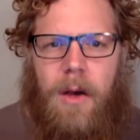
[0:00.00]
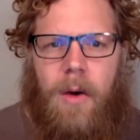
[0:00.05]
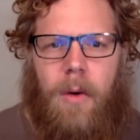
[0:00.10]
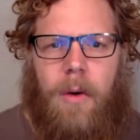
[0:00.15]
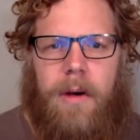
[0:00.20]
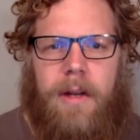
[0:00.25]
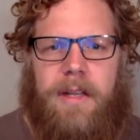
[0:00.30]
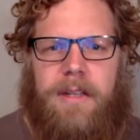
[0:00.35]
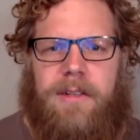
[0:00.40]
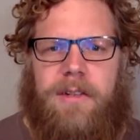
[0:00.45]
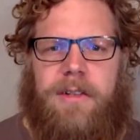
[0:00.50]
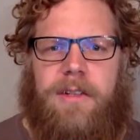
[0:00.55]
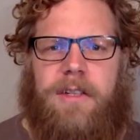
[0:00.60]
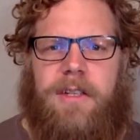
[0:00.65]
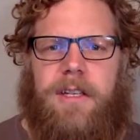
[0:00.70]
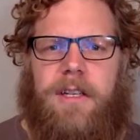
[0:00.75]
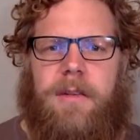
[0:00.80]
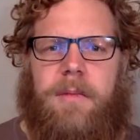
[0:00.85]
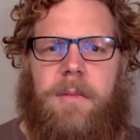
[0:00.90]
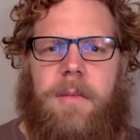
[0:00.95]
"What
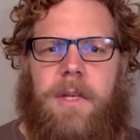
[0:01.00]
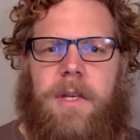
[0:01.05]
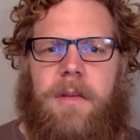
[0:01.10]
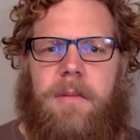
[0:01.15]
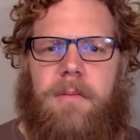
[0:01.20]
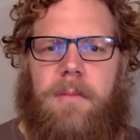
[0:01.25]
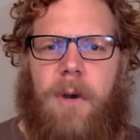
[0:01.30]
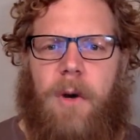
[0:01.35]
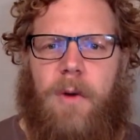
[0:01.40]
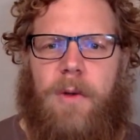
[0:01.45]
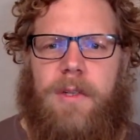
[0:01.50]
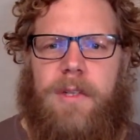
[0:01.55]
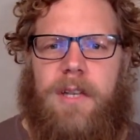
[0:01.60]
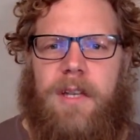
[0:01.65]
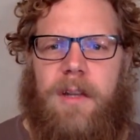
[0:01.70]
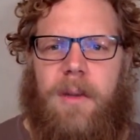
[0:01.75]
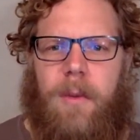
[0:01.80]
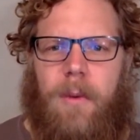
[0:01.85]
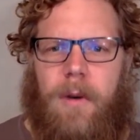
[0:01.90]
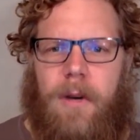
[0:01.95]
interested me most
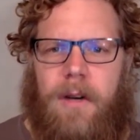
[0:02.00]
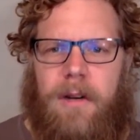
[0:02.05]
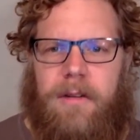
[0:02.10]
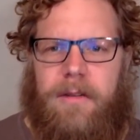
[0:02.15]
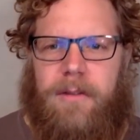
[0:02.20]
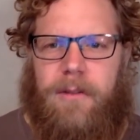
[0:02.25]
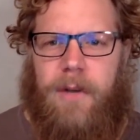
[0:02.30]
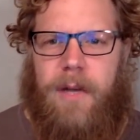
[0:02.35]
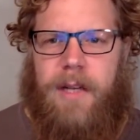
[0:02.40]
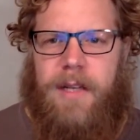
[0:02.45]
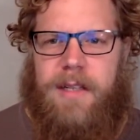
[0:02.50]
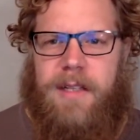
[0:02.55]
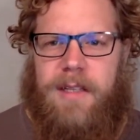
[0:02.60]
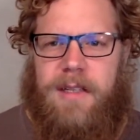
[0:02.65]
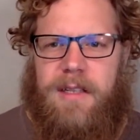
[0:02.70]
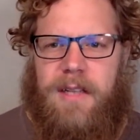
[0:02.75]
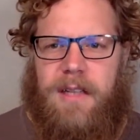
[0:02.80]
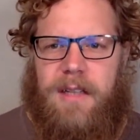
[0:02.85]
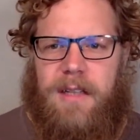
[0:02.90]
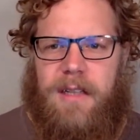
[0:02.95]
in the work of Arendt
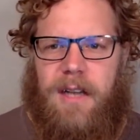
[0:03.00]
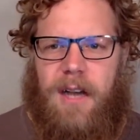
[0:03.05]
is not the